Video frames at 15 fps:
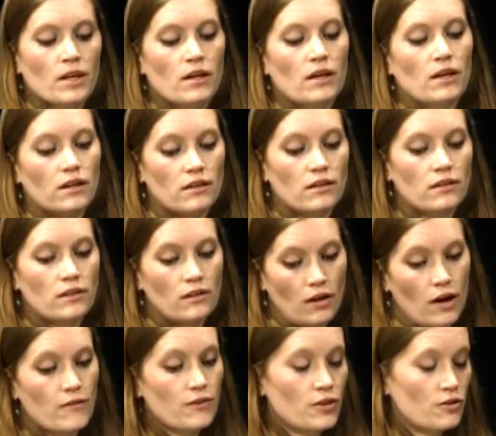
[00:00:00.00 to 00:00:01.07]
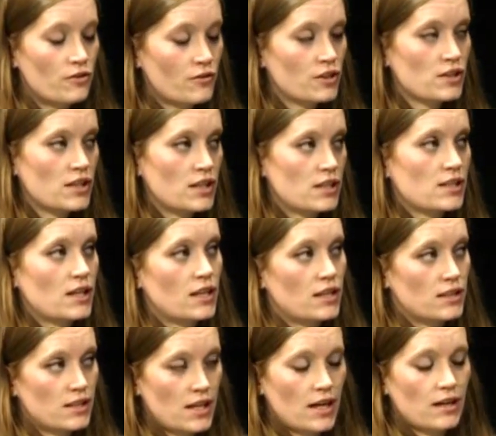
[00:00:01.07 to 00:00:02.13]
a Harvard University study
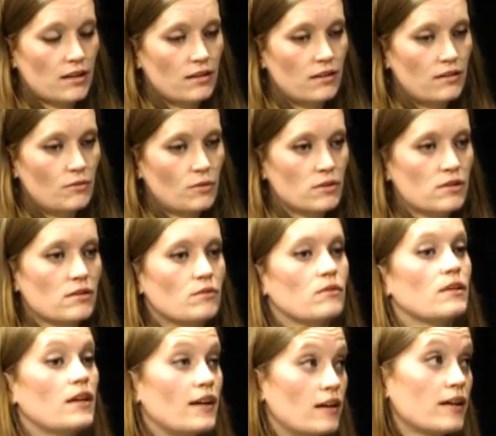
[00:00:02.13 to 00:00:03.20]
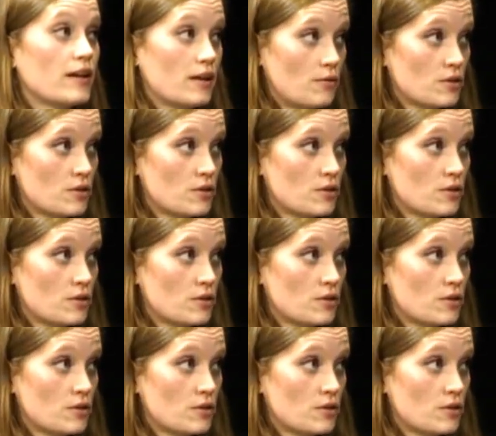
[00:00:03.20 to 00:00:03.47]
said was killing,